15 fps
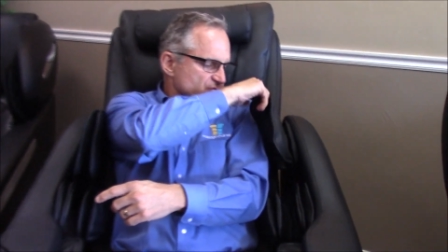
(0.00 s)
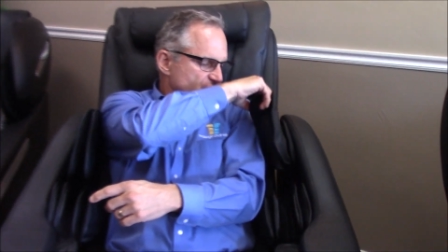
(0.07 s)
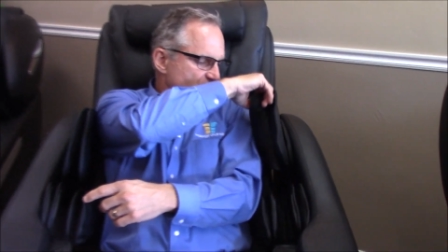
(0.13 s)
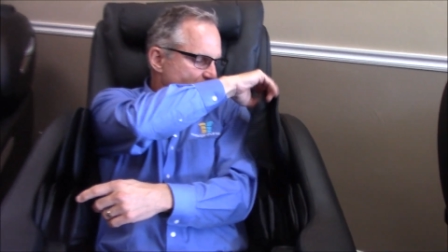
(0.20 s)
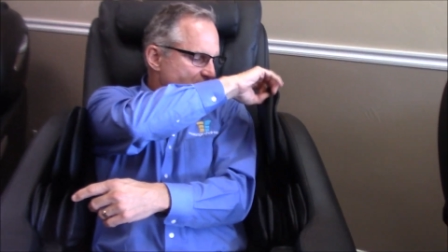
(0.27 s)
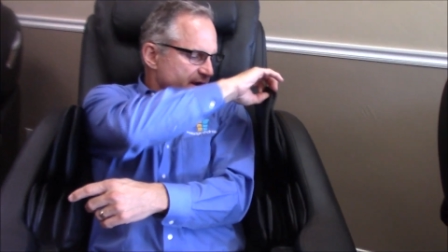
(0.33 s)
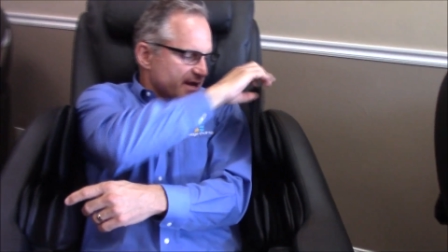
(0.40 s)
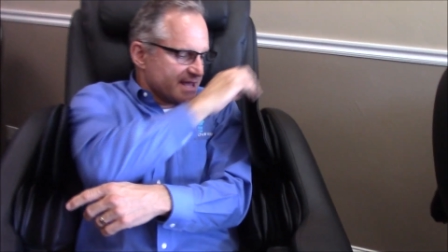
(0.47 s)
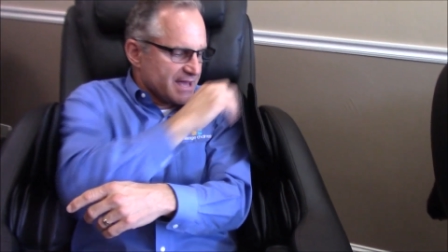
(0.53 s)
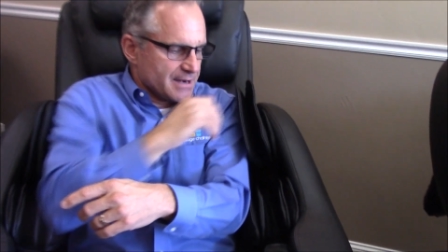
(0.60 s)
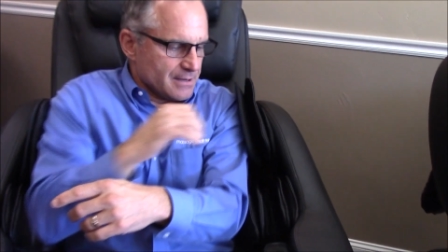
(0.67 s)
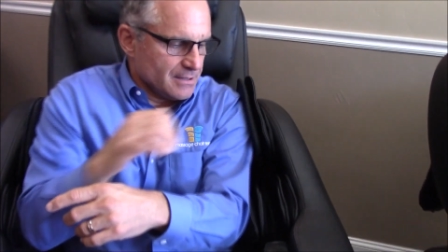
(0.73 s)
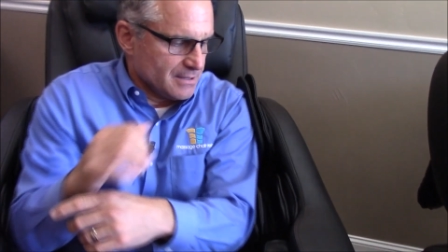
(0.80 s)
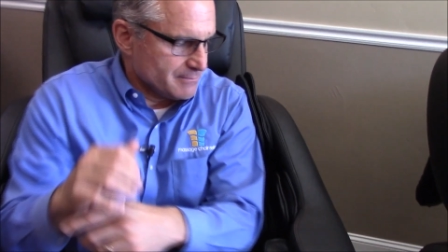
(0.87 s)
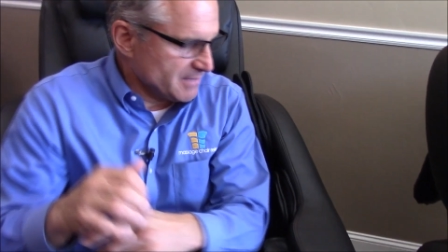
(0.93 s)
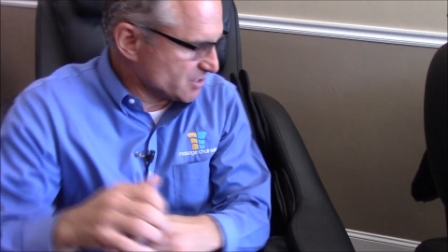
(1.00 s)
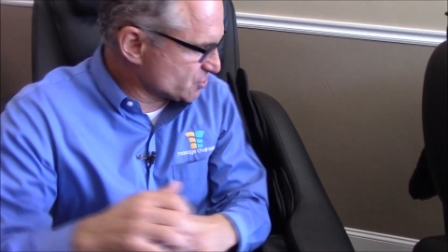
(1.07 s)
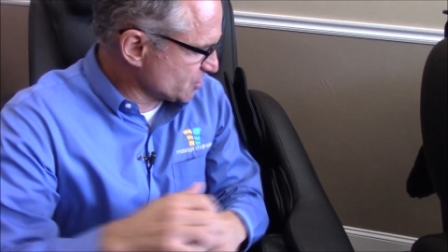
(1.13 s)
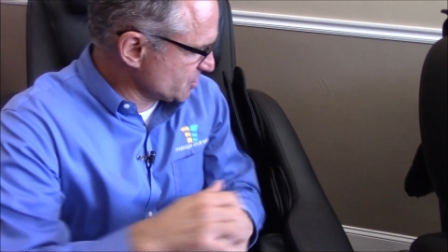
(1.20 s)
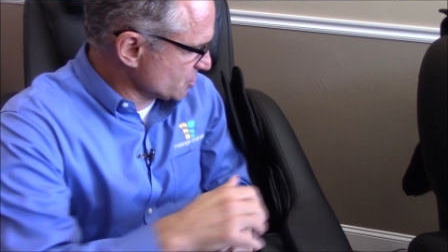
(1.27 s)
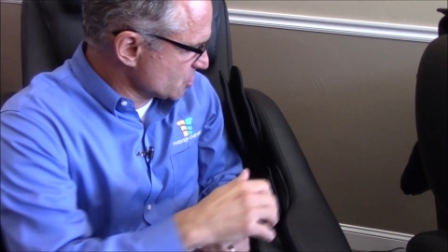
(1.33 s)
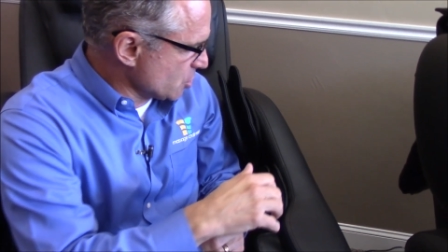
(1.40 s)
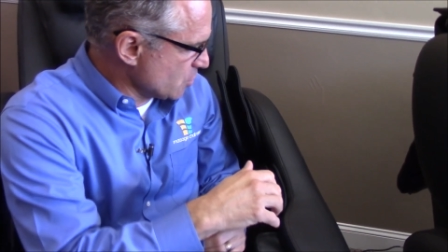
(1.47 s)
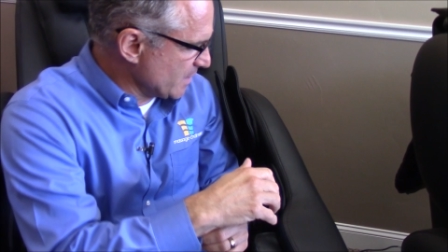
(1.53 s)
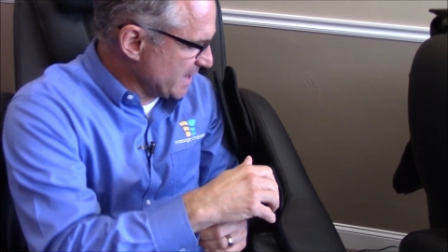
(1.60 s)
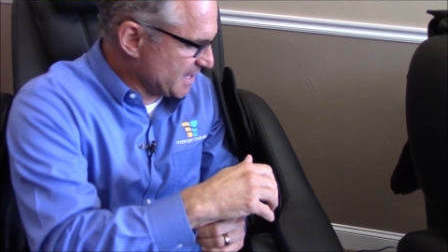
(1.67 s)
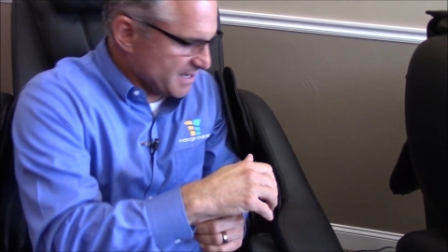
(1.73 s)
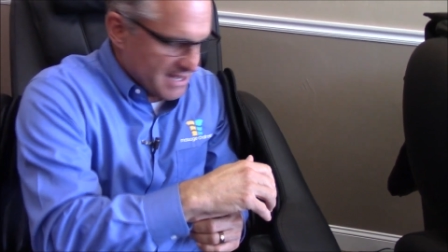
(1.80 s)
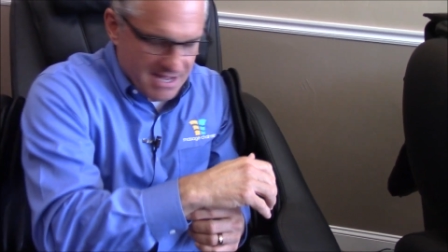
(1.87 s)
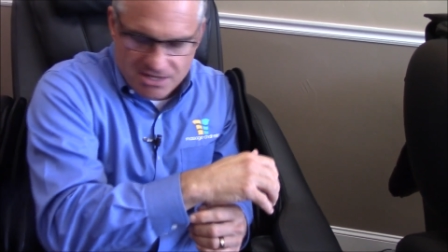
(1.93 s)
So you want to kind of make sure you go
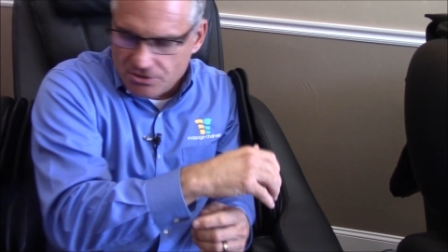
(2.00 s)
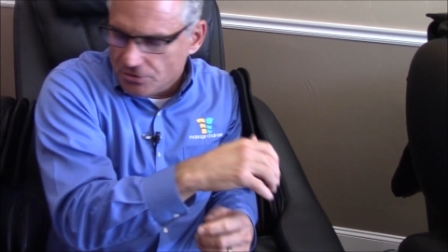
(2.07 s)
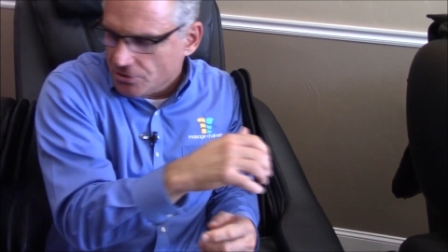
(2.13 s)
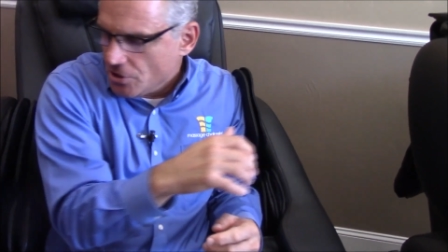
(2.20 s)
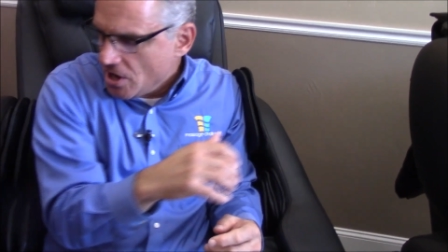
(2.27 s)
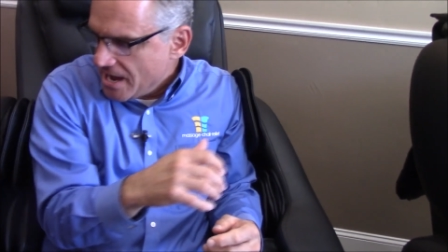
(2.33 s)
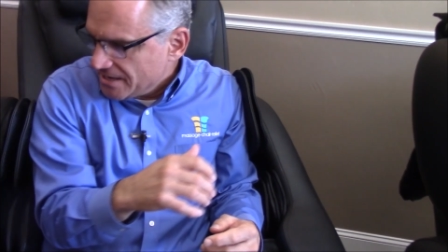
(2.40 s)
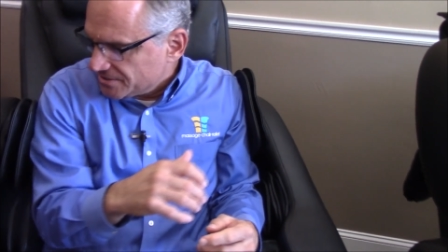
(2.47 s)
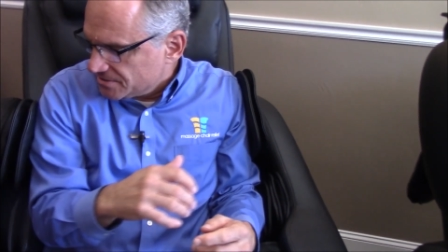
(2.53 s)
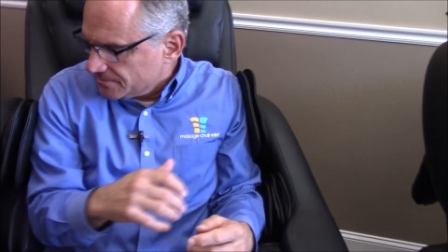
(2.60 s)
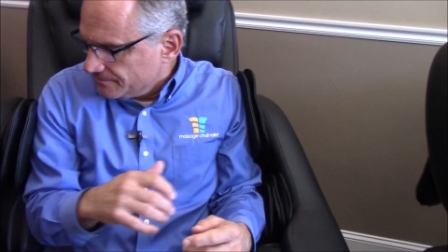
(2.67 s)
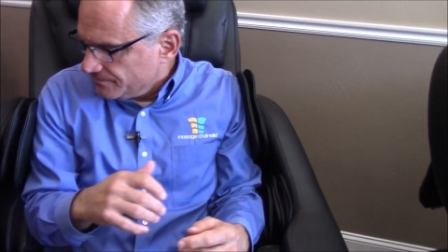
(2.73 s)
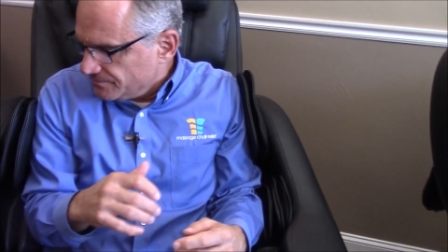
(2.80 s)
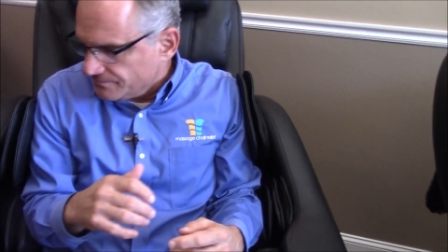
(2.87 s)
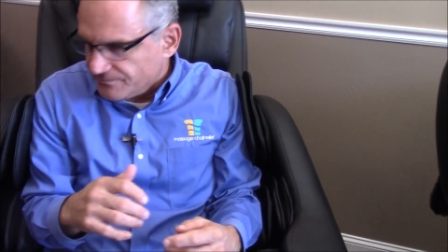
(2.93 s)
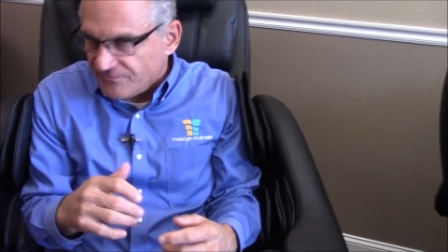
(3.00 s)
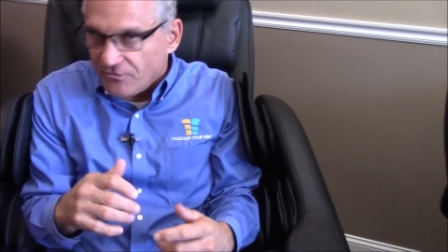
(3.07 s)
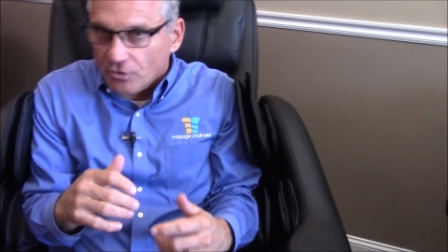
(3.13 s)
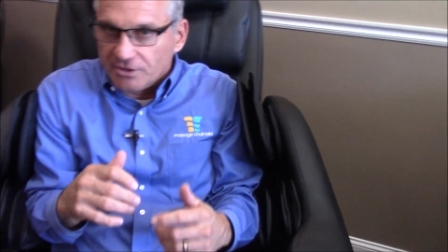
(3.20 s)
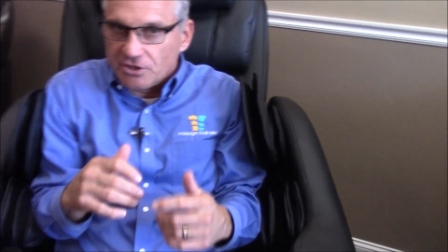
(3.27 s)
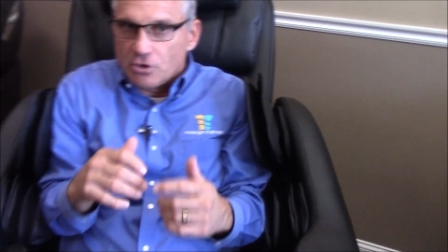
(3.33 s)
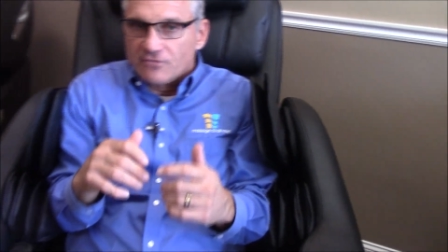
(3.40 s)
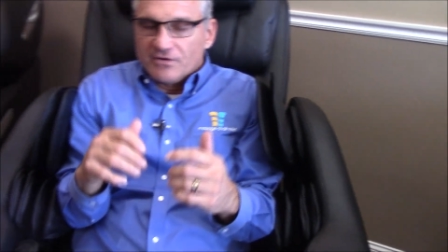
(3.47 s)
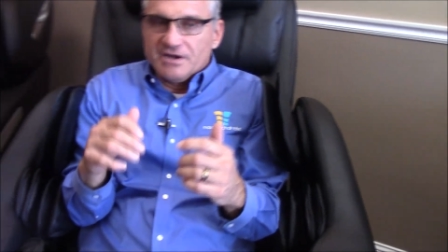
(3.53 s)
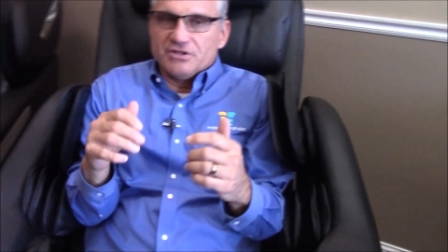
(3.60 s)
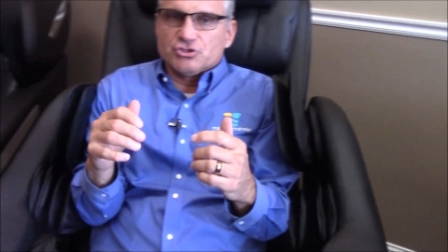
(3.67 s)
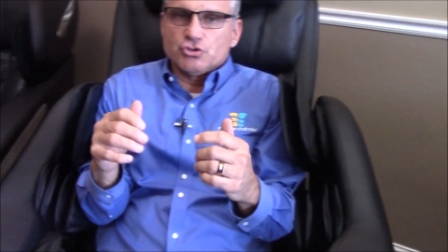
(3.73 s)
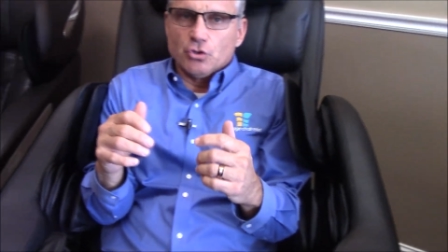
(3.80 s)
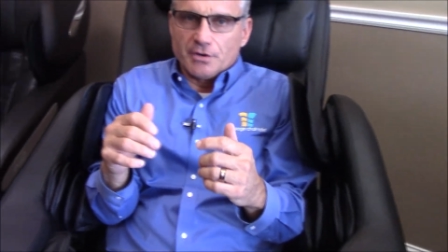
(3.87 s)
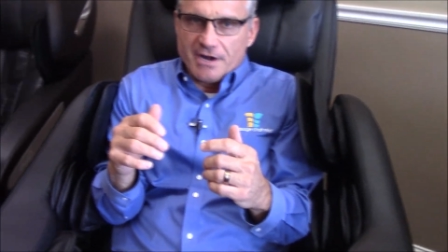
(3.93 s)
in and you're not folding over
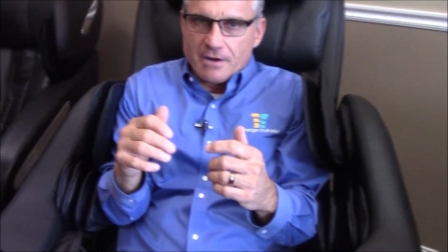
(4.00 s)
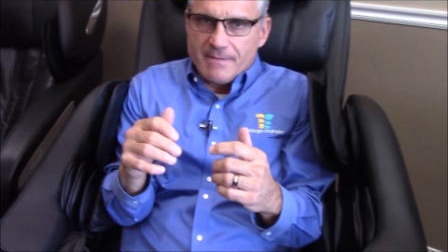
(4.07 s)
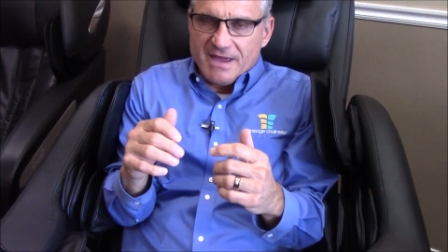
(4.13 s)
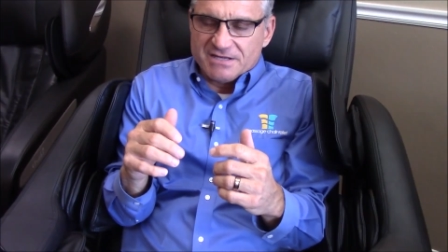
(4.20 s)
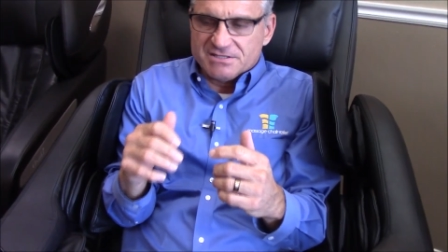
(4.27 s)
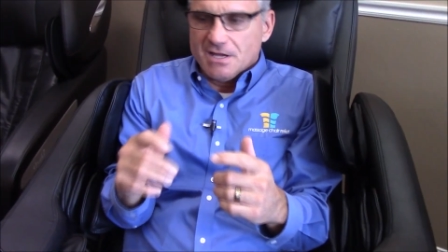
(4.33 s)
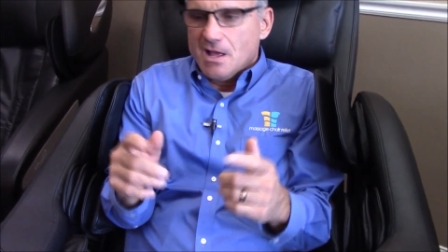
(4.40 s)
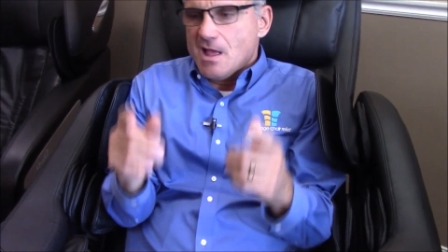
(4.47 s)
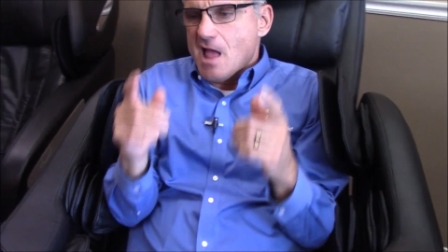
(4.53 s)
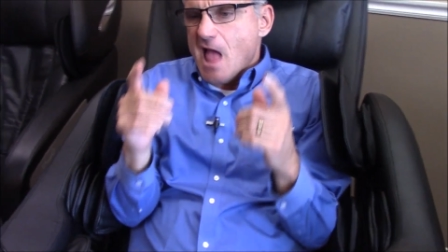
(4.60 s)
into the shoulder airbags.